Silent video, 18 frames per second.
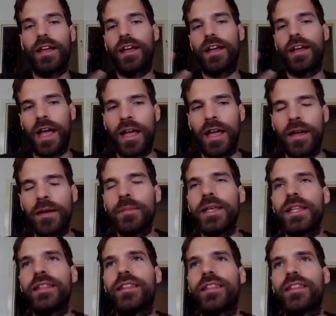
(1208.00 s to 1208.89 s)
I
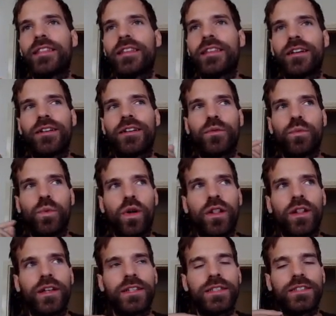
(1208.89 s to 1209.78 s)
mean, the
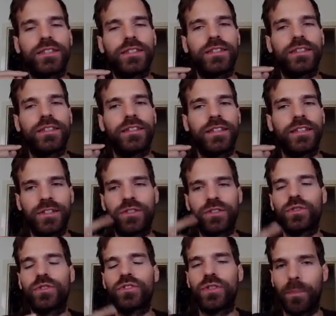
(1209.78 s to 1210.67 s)
wallet needs
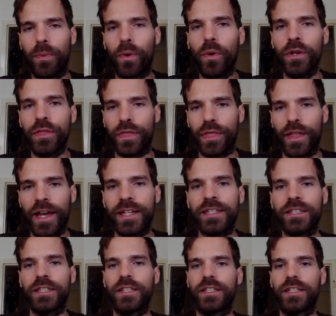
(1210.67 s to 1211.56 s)
to support
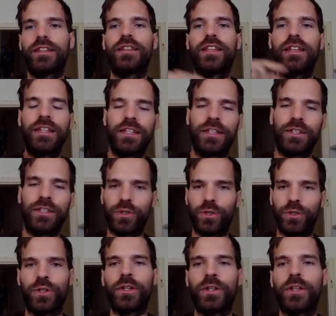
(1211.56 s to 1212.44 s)
that. They need
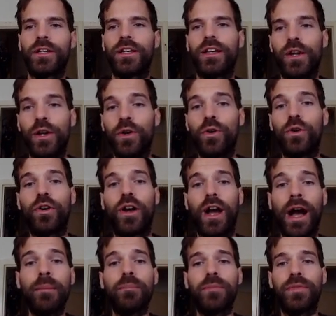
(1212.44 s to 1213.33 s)
to look
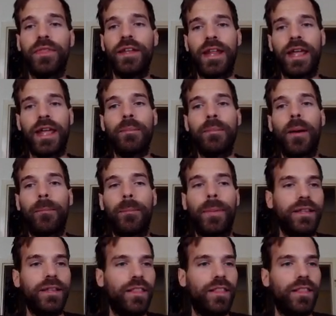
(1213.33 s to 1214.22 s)
up the name,
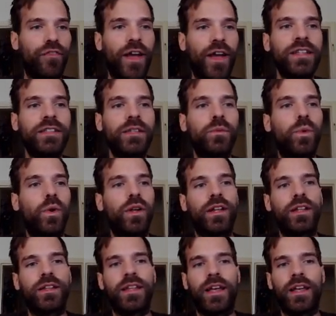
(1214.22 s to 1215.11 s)
but Phantom
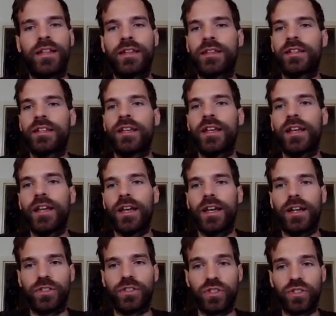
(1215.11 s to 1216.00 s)
Wallet and
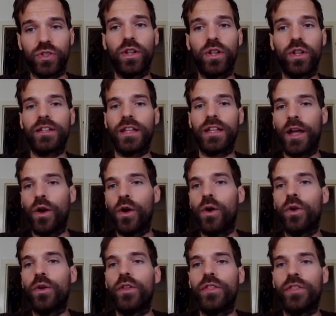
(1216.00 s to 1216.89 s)

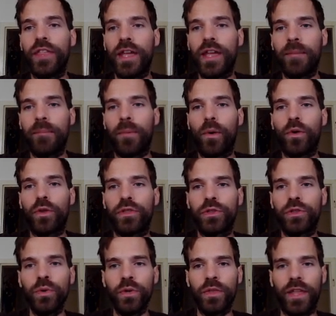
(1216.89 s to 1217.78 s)
Sollet.io, they both
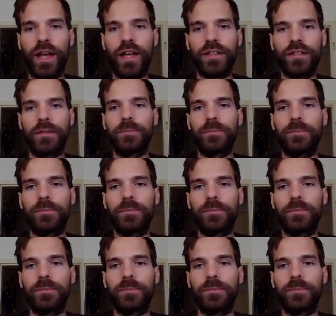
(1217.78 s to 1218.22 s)
do that.